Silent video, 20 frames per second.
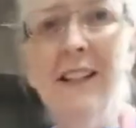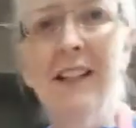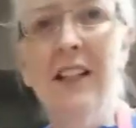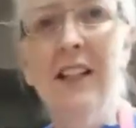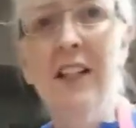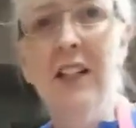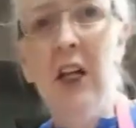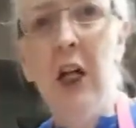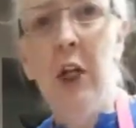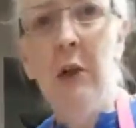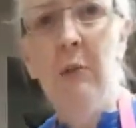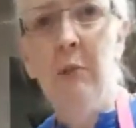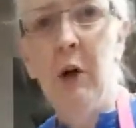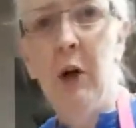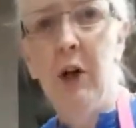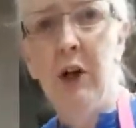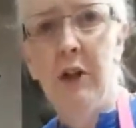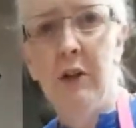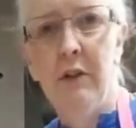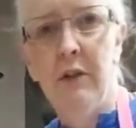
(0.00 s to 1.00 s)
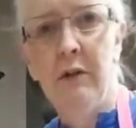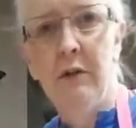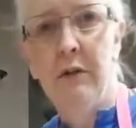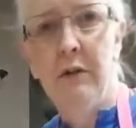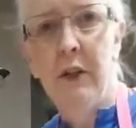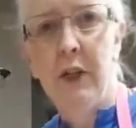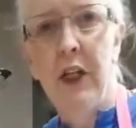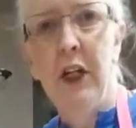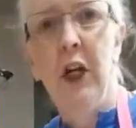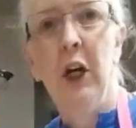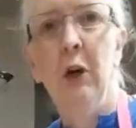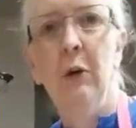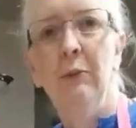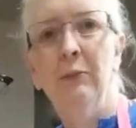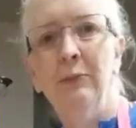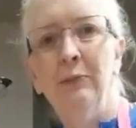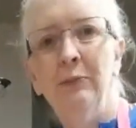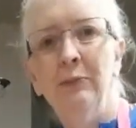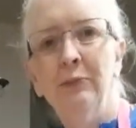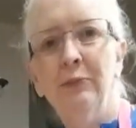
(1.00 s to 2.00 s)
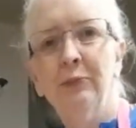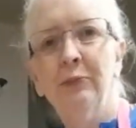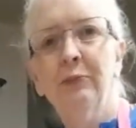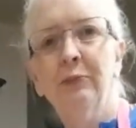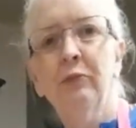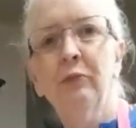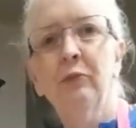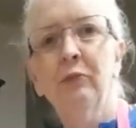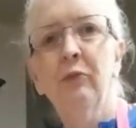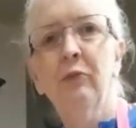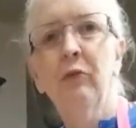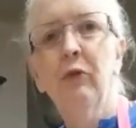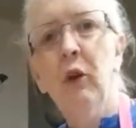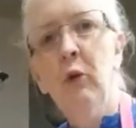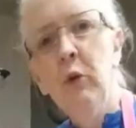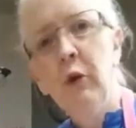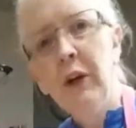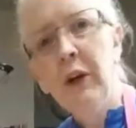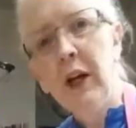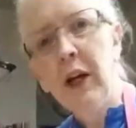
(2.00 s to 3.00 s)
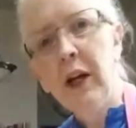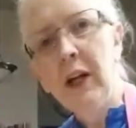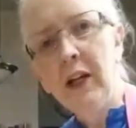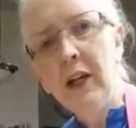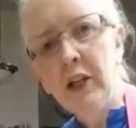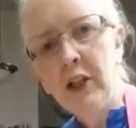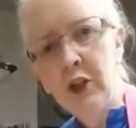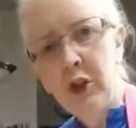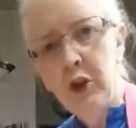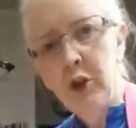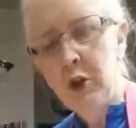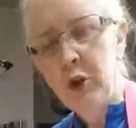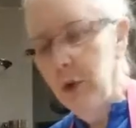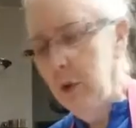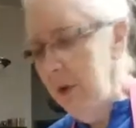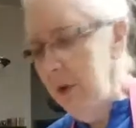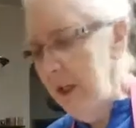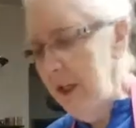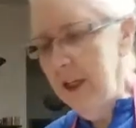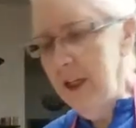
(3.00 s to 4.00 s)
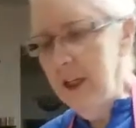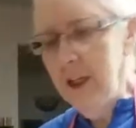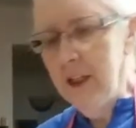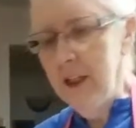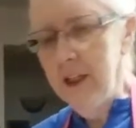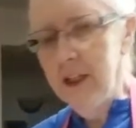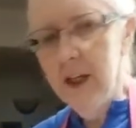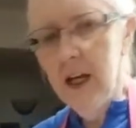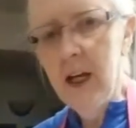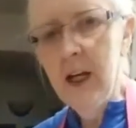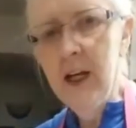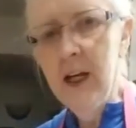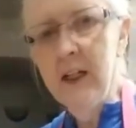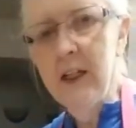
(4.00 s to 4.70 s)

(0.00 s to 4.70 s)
the dull part of the video. What I can do is I